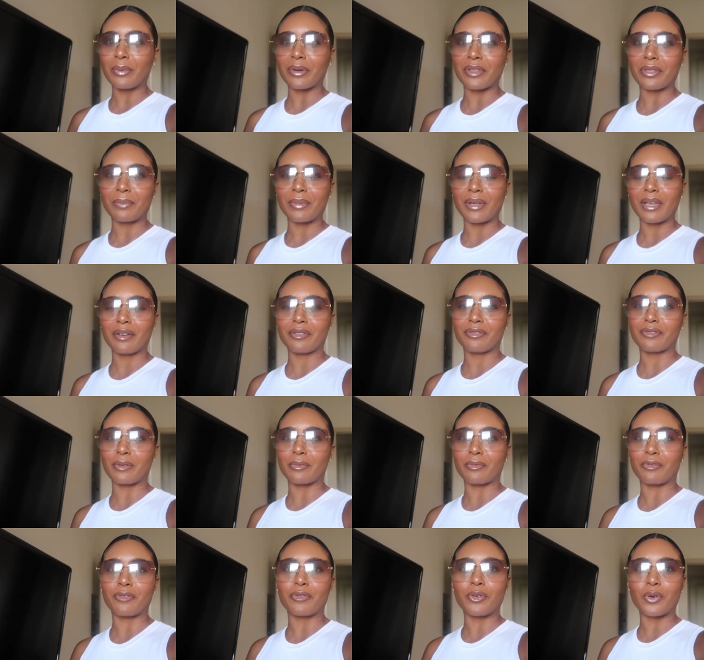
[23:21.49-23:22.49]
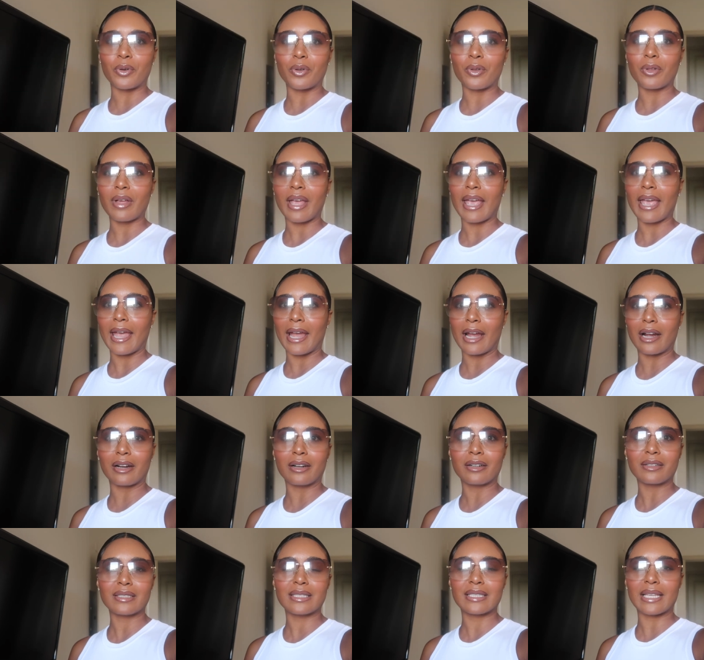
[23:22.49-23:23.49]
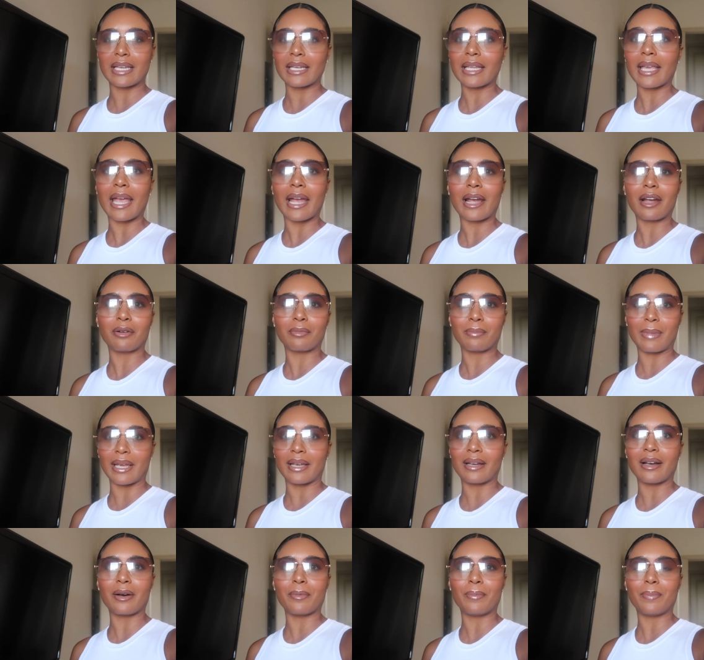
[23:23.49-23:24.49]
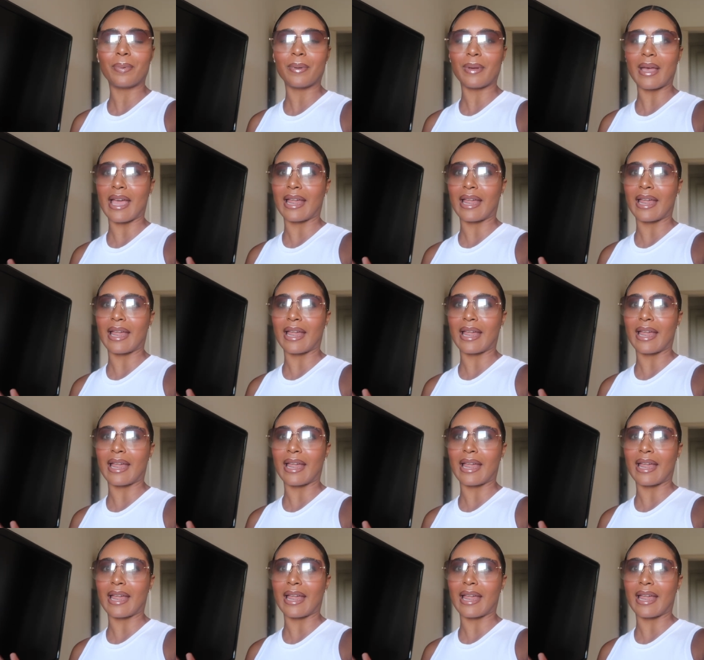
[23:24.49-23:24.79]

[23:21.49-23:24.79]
with me from full hair, skincare, makeup,